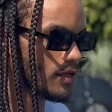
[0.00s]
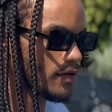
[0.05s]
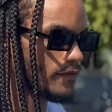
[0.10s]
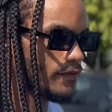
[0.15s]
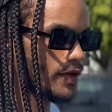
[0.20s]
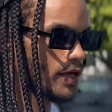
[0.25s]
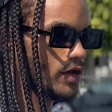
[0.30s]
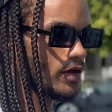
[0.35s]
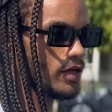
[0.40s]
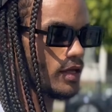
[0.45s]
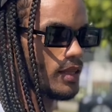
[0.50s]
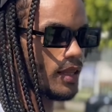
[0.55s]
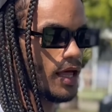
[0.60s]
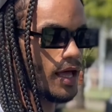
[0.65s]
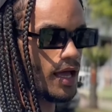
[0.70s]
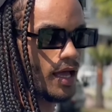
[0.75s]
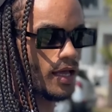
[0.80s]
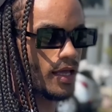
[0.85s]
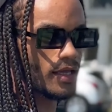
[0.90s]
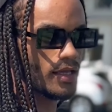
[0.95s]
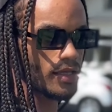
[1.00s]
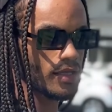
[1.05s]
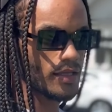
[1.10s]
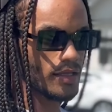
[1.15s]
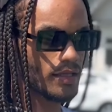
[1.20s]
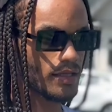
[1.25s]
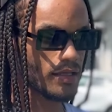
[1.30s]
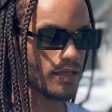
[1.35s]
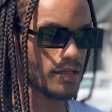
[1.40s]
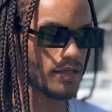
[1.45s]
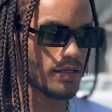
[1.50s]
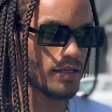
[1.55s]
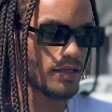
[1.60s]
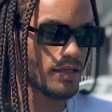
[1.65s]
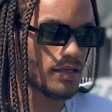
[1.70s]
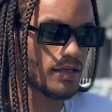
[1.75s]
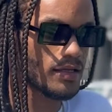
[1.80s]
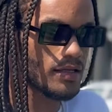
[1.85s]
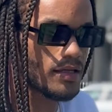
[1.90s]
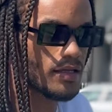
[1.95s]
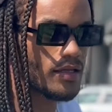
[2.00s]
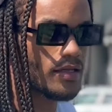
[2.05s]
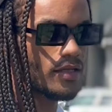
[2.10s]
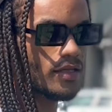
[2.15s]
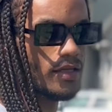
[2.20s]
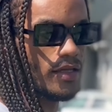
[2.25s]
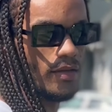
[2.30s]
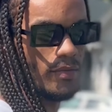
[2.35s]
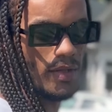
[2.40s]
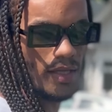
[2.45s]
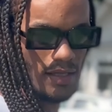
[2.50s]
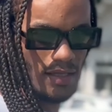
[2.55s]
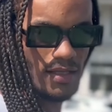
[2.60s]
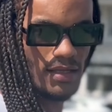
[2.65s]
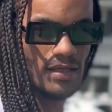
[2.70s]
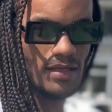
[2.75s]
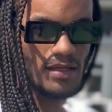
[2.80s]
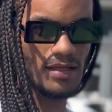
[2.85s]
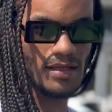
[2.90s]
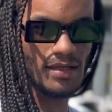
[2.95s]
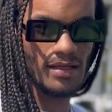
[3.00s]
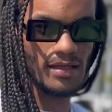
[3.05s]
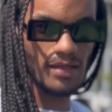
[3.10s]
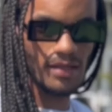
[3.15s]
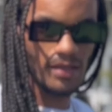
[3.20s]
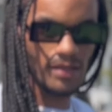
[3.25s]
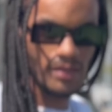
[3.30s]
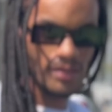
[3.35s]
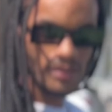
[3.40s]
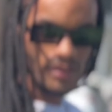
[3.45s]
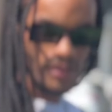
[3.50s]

Very like, you get me? Move your body like a